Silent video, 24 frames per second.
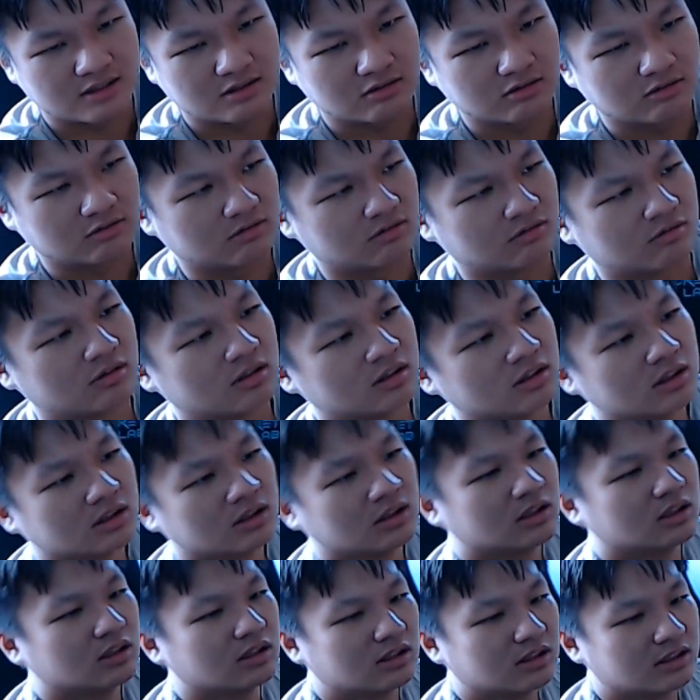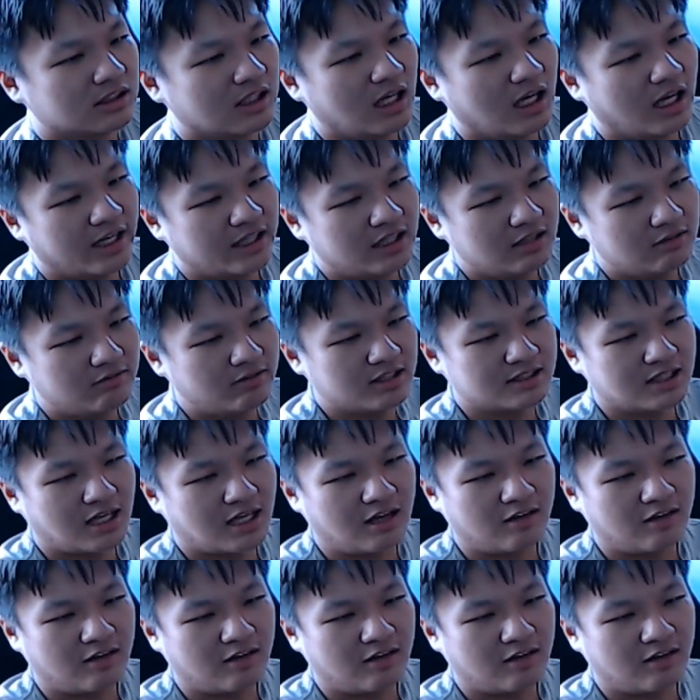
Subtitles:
So yeah, anyways,